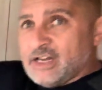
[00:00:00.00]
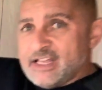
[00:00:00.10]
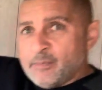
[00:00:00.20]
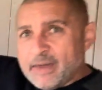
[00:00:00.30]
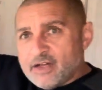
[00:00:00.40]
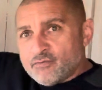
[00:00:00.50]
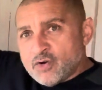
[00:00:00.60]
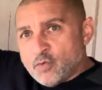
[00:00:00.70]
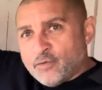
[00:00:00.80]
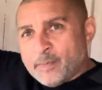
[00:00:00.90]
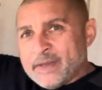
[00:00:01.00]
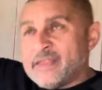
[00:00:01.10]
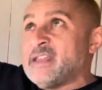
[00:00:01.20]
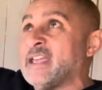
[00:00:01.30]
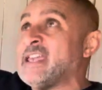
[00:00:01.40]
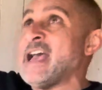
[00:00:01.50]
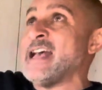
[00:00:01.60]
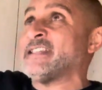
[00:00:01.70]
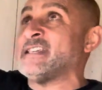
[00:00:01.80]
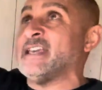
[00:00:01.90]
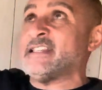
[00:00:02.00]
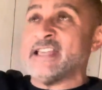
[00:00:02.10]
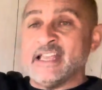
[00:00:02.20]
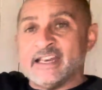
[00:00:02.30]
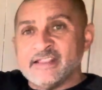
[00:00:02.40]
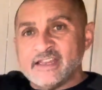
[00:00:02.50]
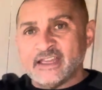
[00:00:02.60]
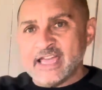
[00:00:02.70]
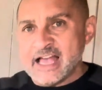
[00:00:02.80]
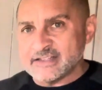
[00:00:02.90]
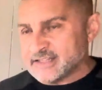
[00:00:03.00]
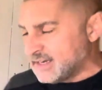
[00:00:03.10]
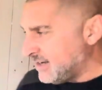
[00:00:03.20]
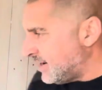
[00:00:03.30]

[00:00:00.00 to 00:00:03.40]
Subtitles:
little bit of roof up here that you can't see, ceiling that you can't see.